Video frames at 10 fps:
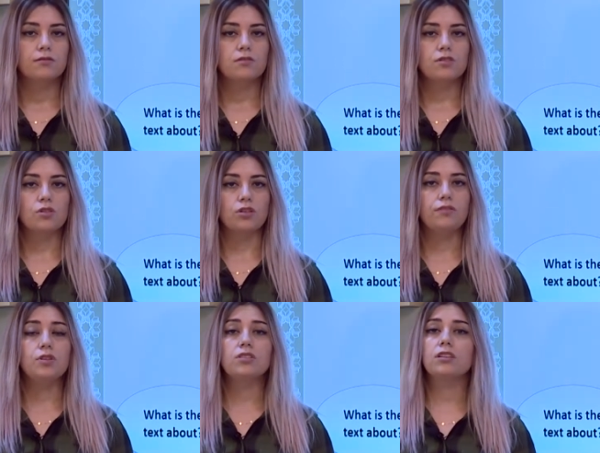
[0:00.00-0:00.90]
So if
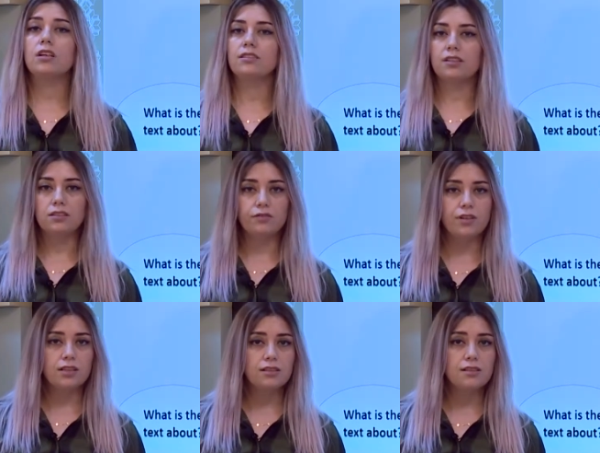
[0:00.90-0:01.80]
you can
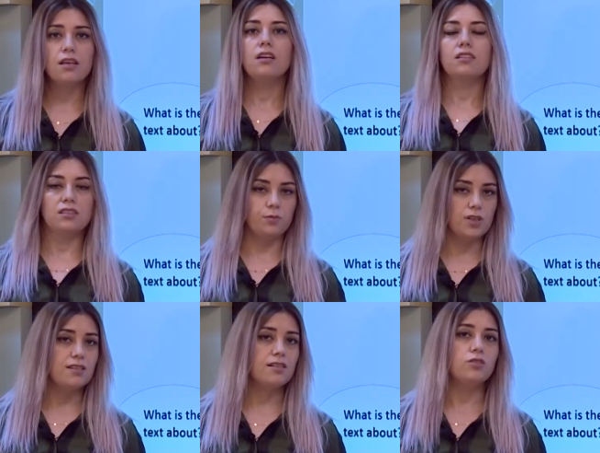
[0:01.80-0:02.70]
identify this, it
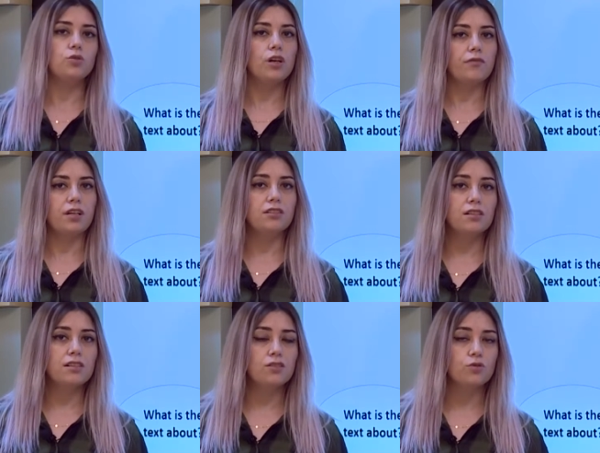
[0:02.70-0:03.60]
means that you have
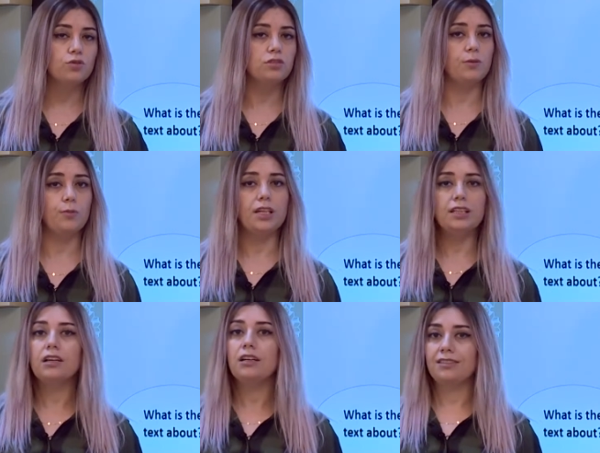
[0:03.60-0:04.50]
understood the
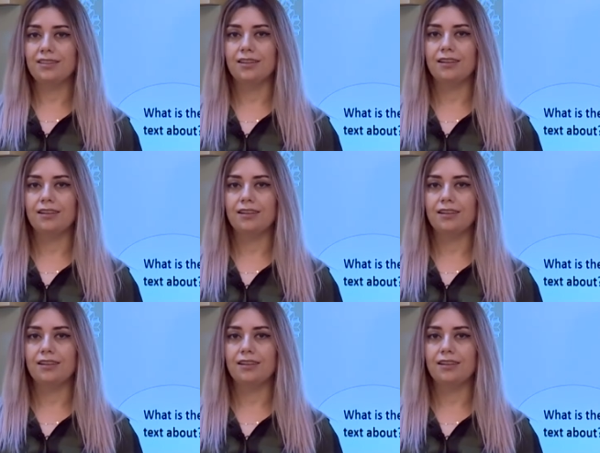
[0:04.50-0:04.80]
main idea.